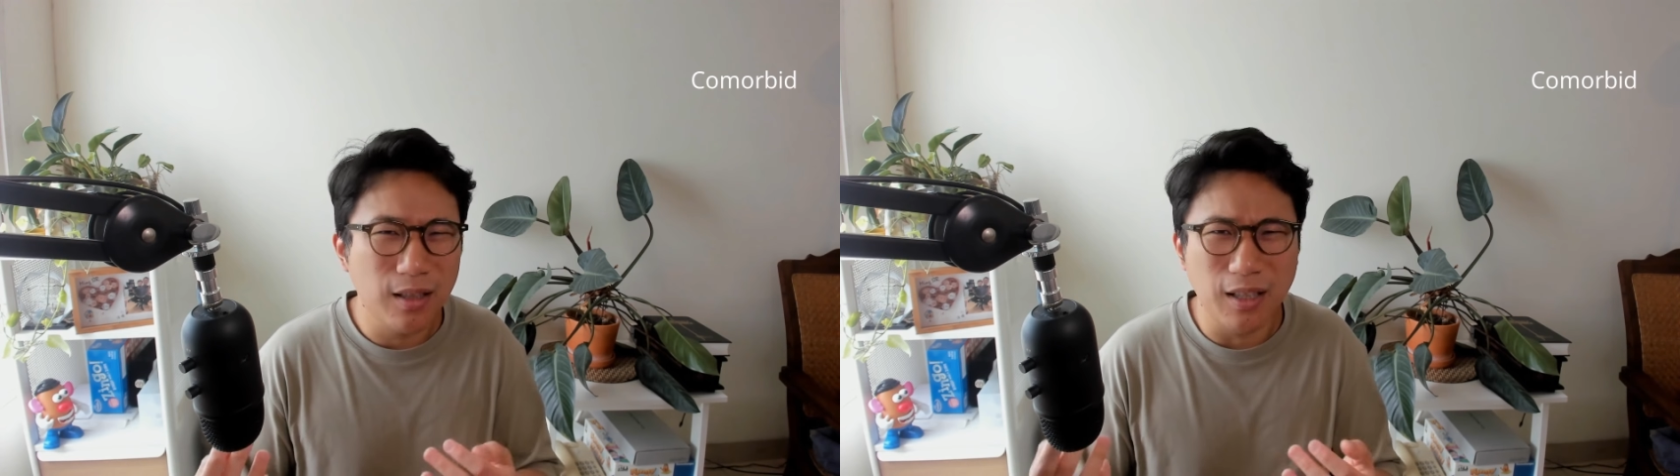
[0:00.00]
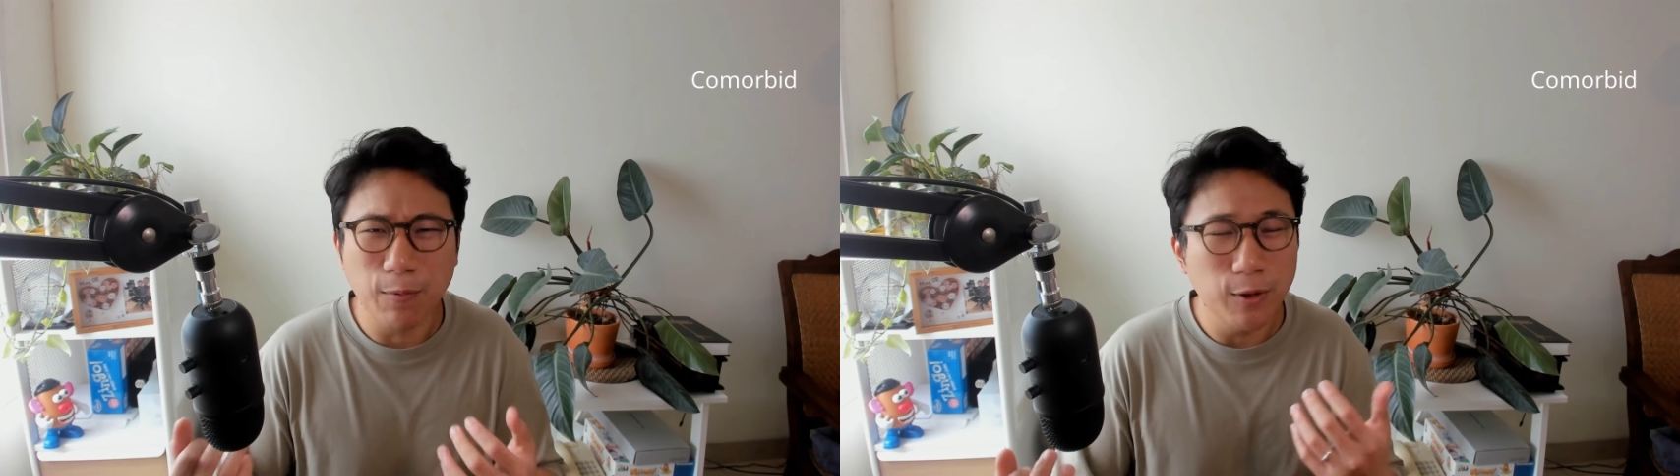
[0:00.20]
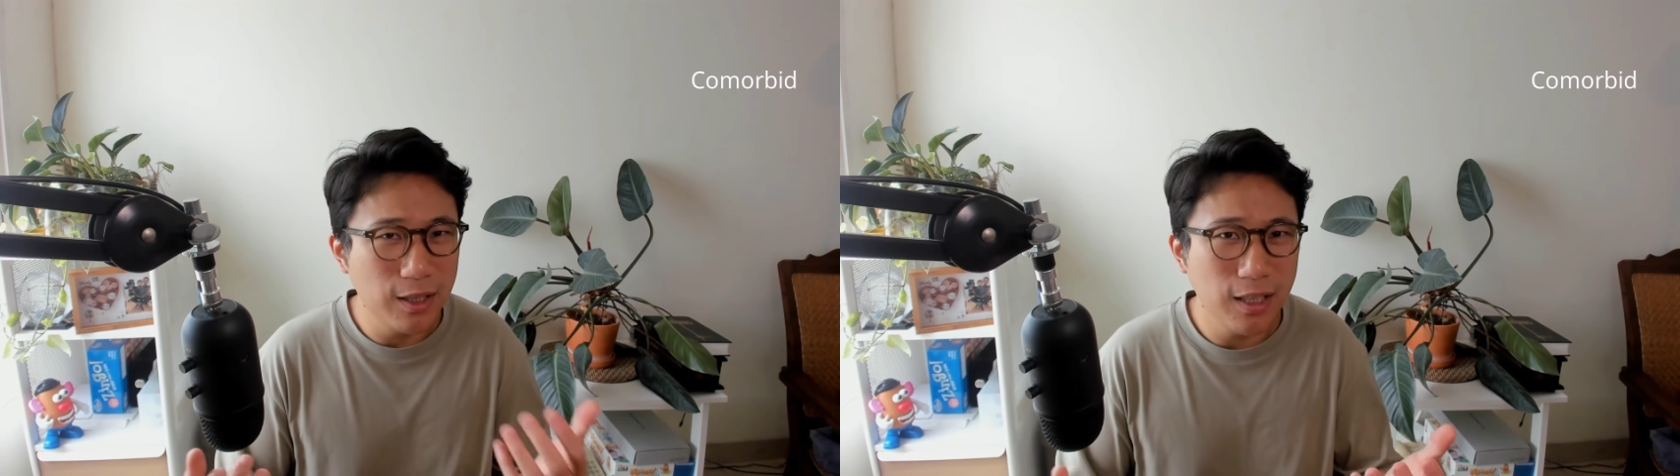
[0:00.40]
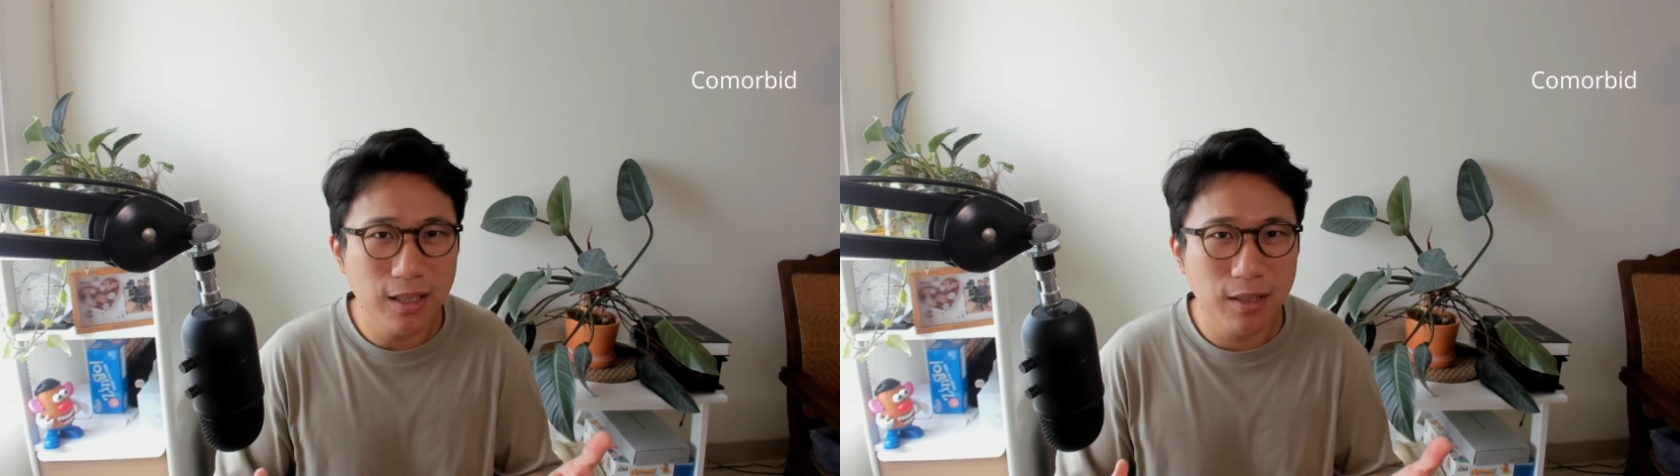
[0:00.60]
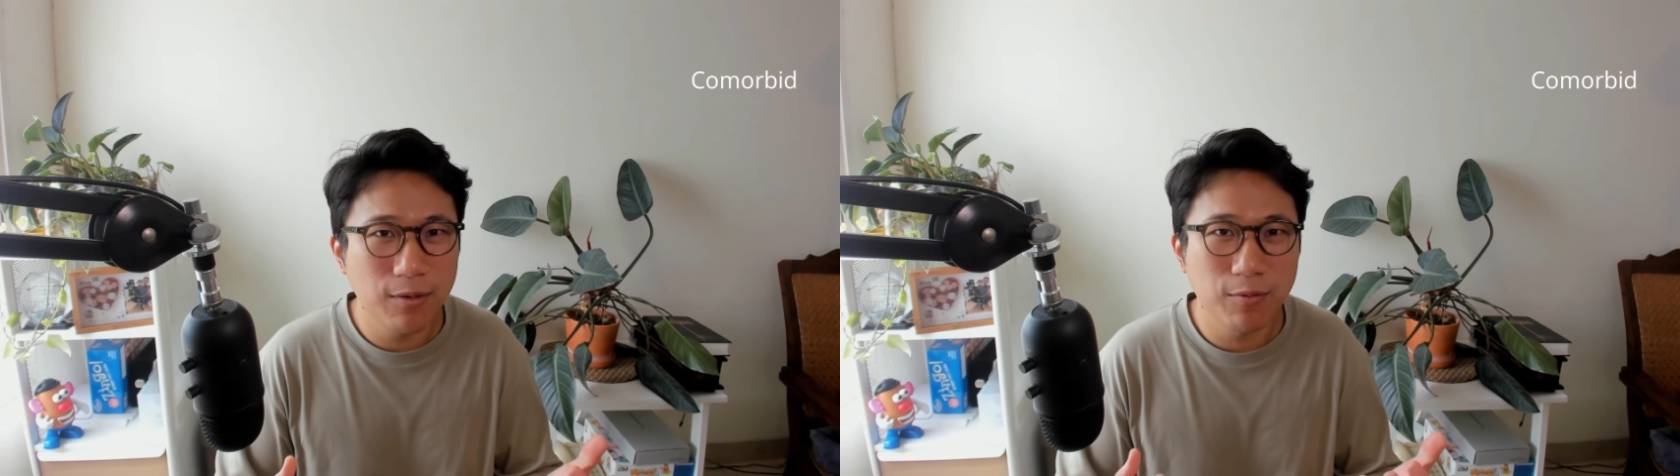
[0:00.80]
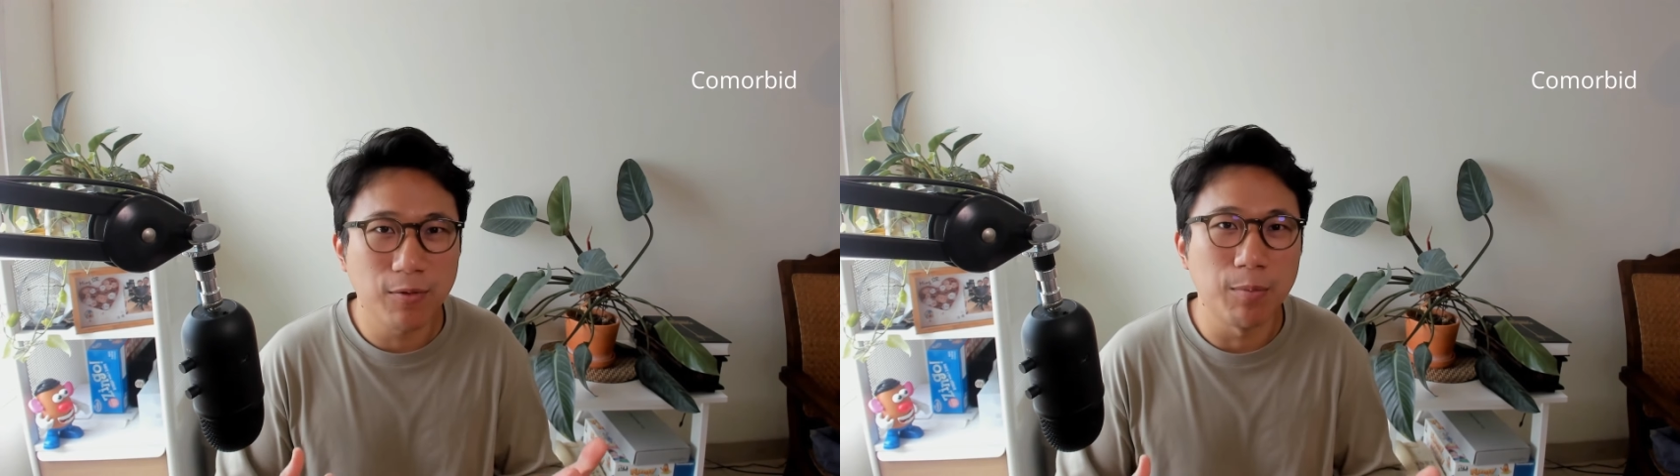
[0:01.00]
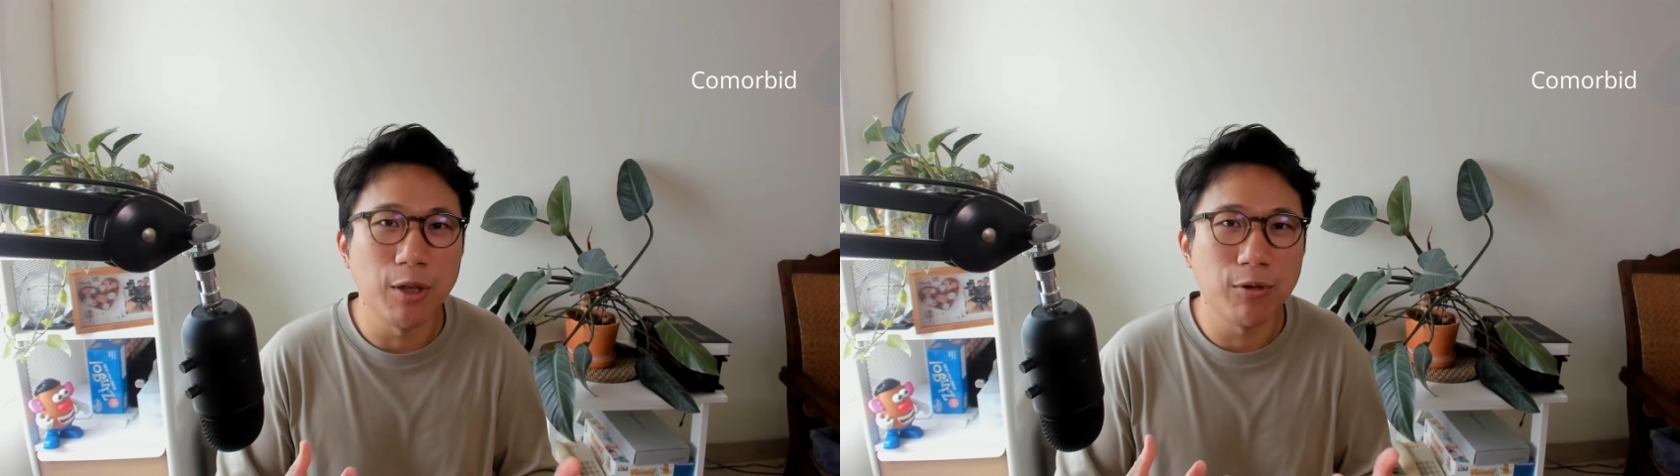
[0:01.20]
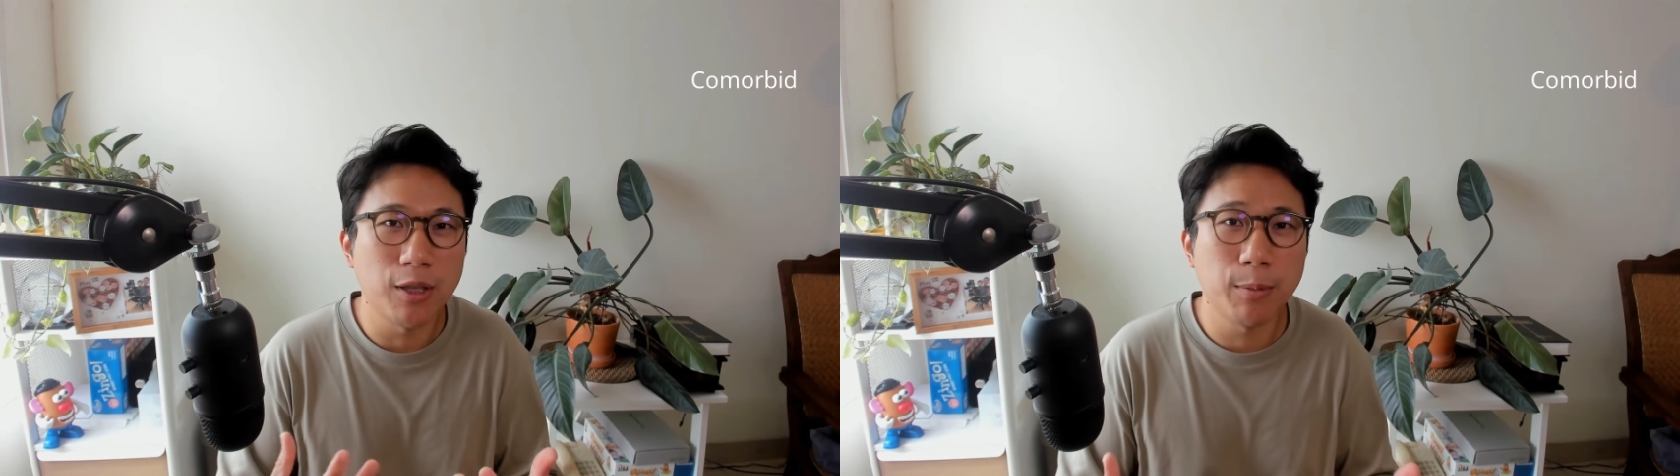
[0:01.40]
differences from
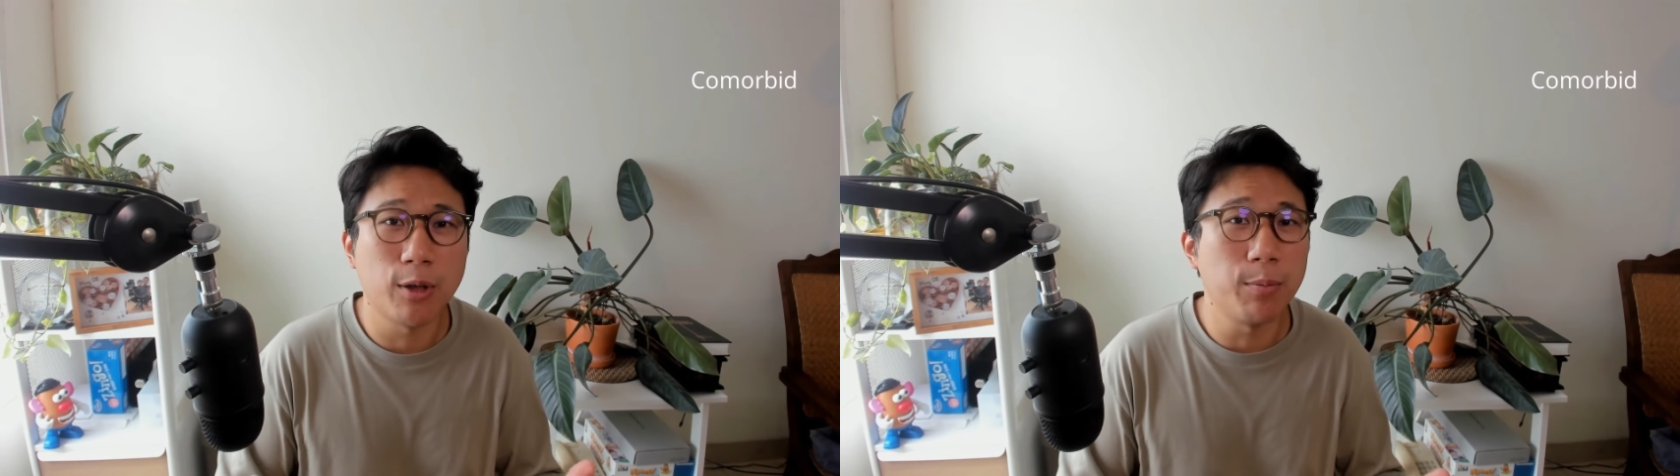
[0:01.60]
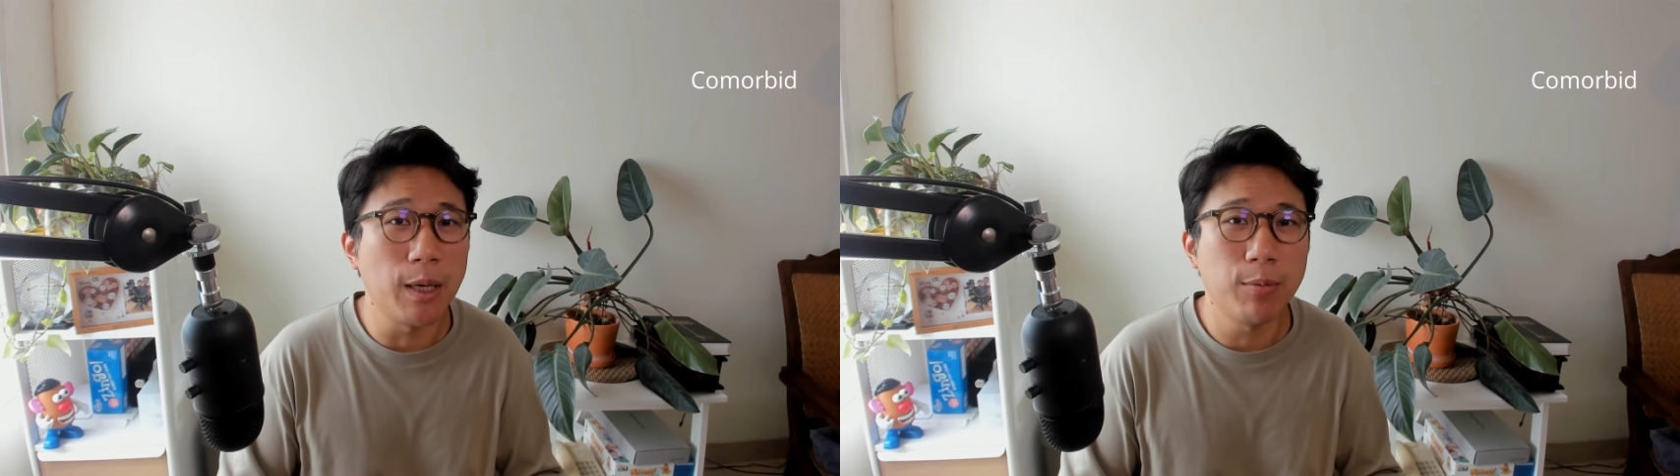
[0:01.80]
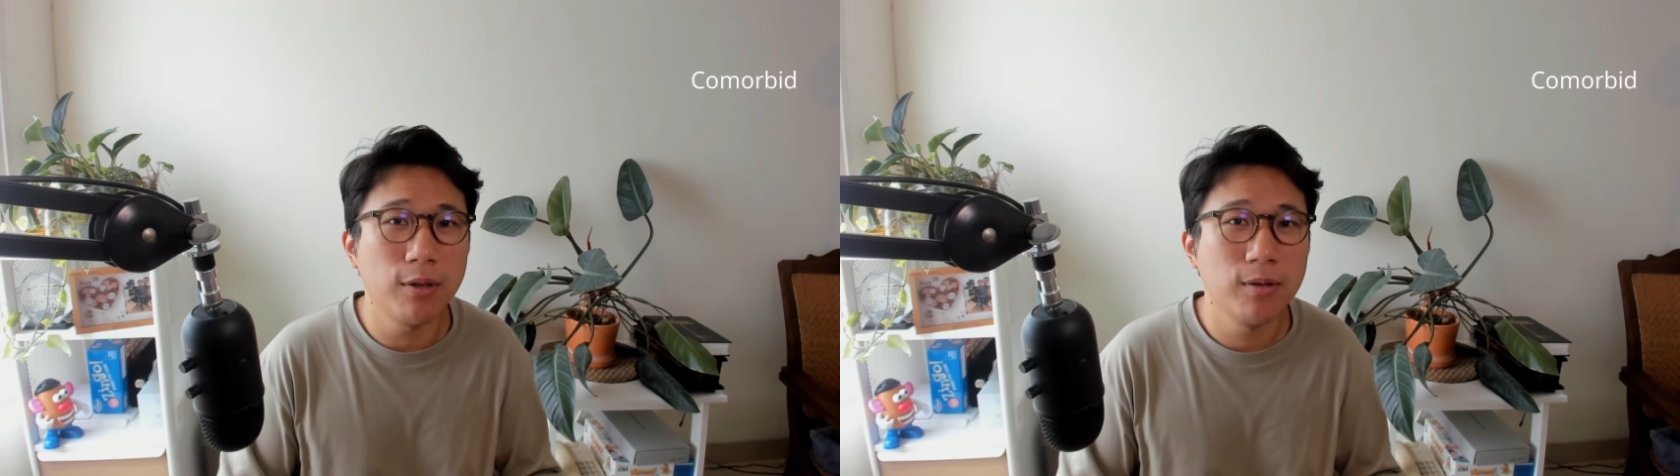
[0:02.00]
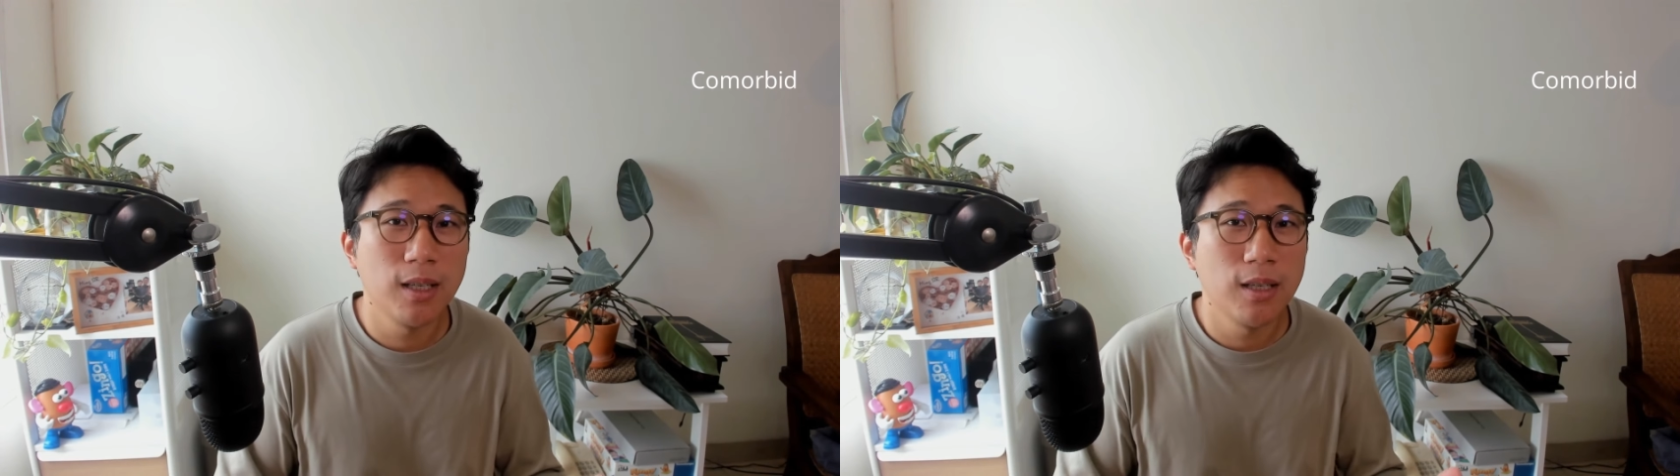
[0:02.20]
neurotypical people.